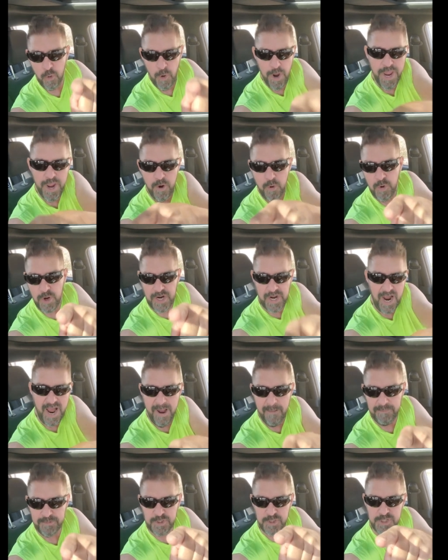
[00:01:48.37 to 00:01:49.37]
will
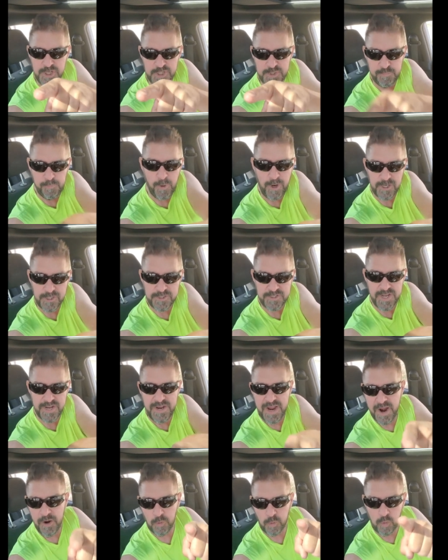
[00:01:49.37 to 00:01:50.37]
come to this
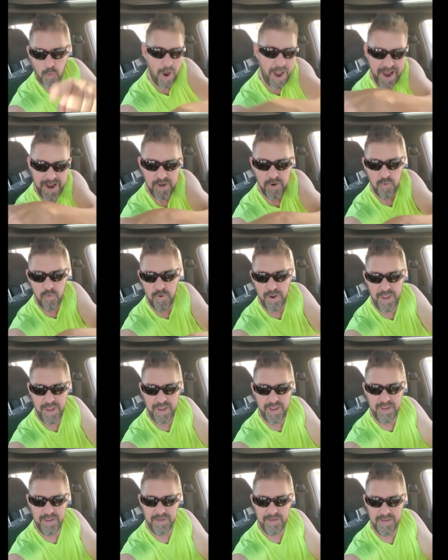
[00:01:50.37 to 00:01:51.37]
person right
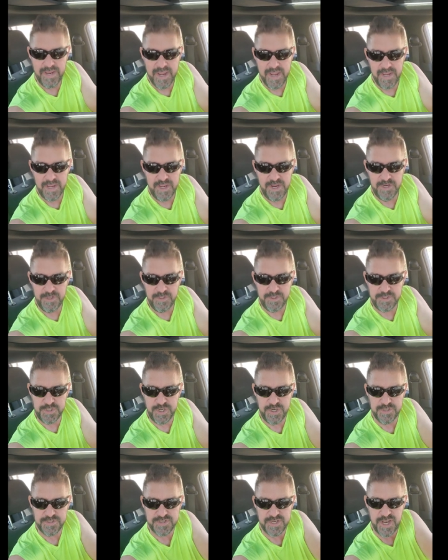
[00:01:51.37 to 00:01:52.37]
away. In
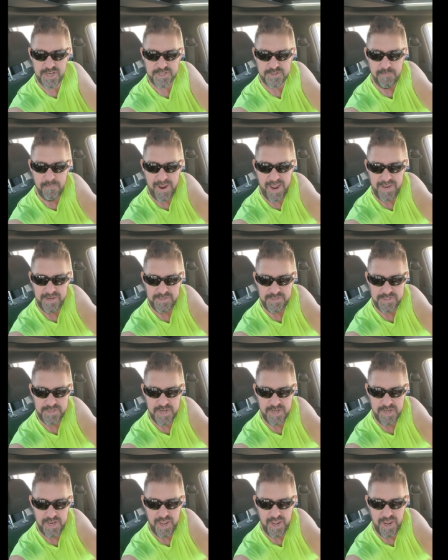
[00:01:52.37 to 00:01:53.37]
Jesus'
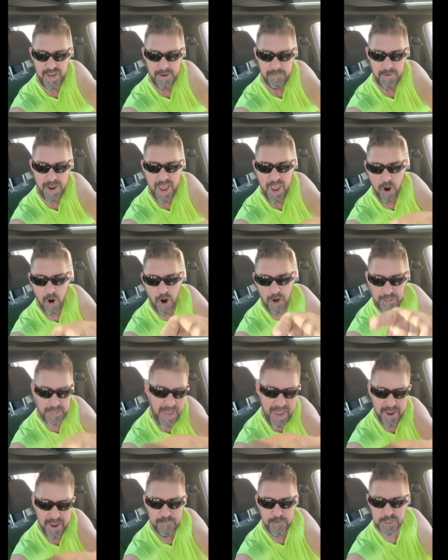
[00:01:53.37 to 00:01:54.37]
mighty name.
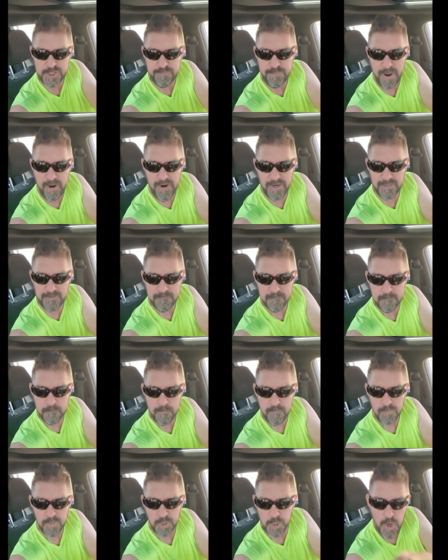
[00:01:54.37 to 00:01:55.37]
Okay, Spirit?
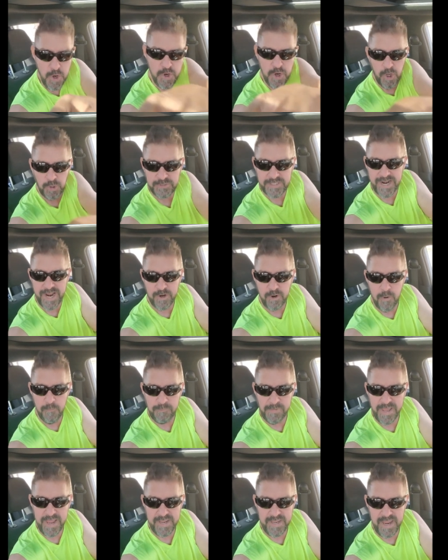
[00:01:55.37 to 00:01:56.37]
You know that I
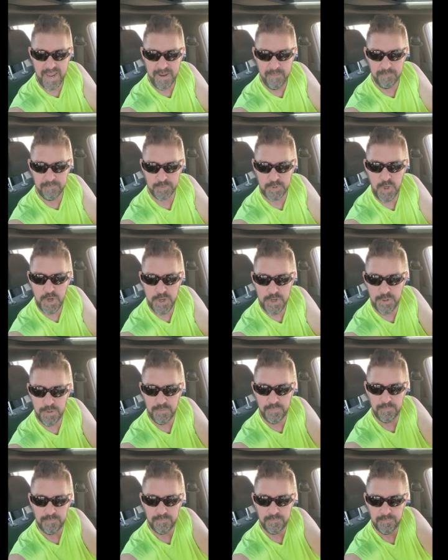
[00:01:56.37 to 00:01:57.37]
don't play game, do
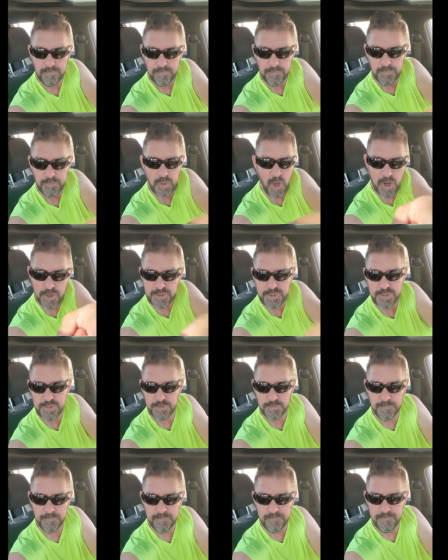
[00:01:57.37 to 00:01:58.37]
you? Don't
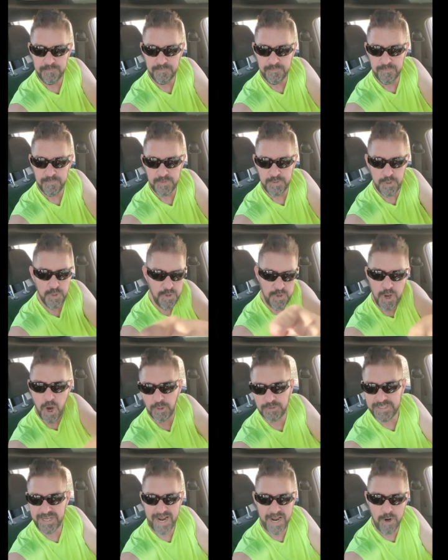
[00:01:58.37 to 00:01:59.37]
you? You
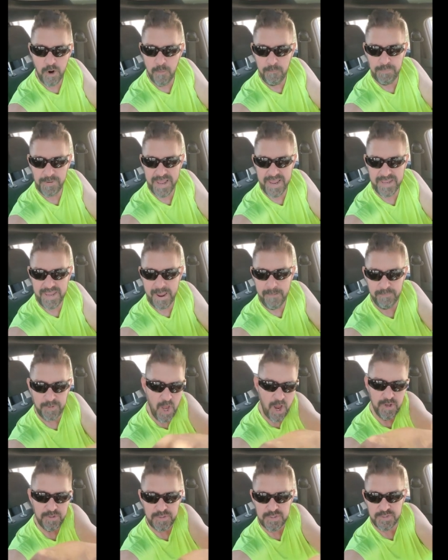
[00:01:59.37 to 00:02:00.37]
know that I don't play game,
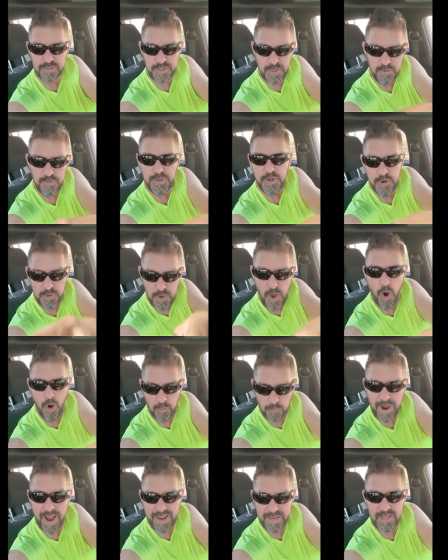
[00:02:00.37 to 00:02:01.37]
don't you? You, you
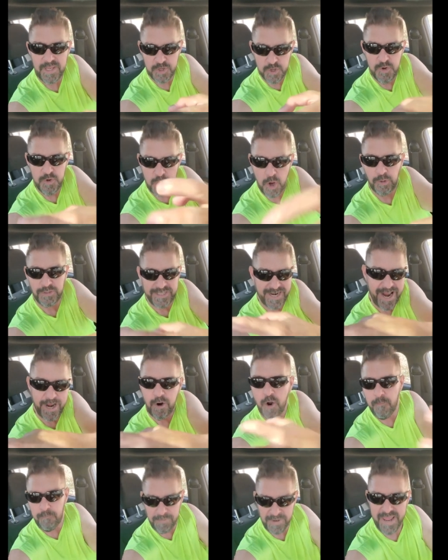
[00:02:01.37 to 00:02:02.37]
know, right? You know that I
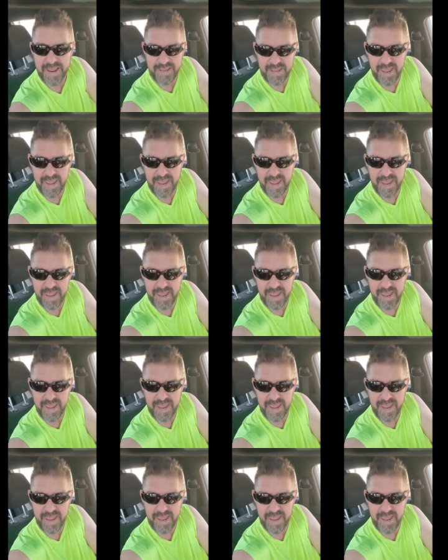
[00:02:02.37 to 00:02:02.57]
don't play